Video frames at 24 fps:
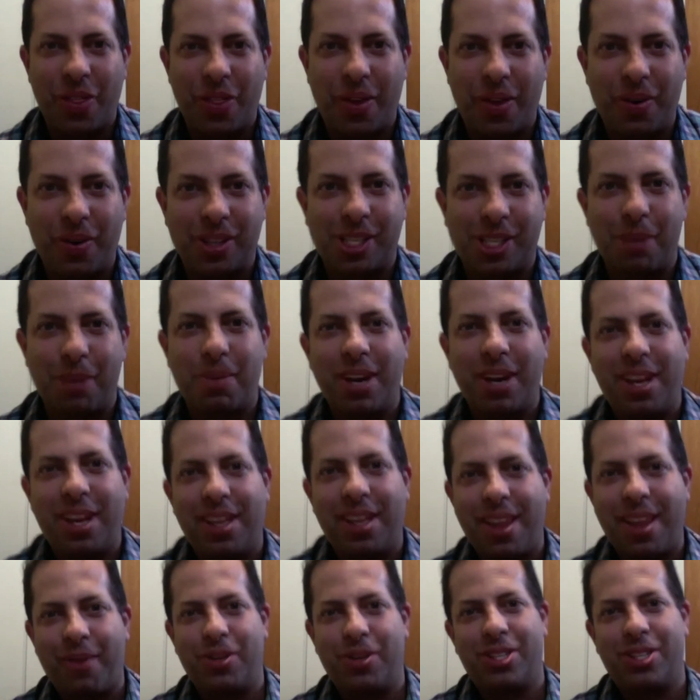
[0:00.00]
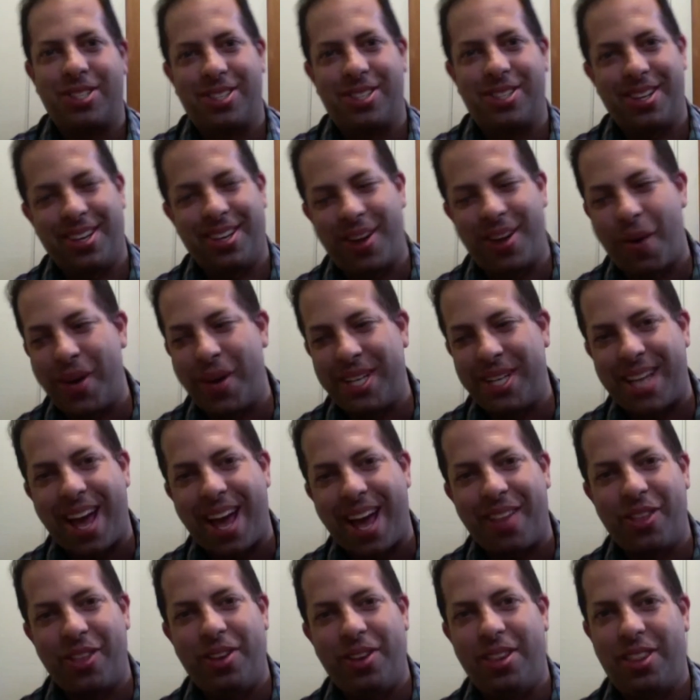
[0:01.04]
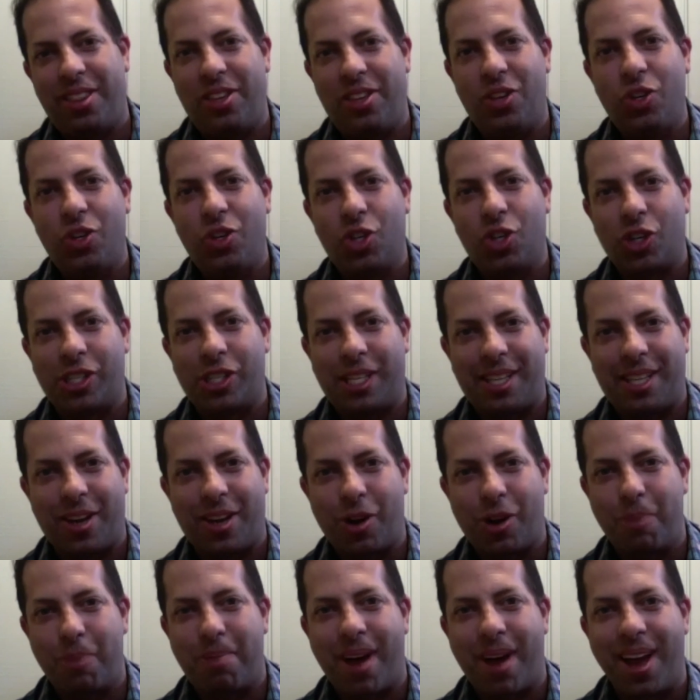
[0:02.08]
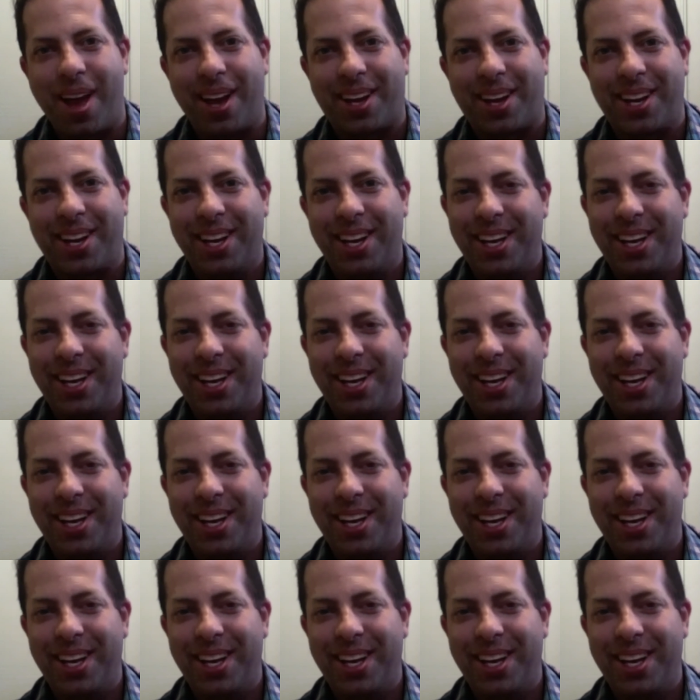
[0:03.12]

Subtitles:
there was somebody that was going down the New Jersey Turnpike,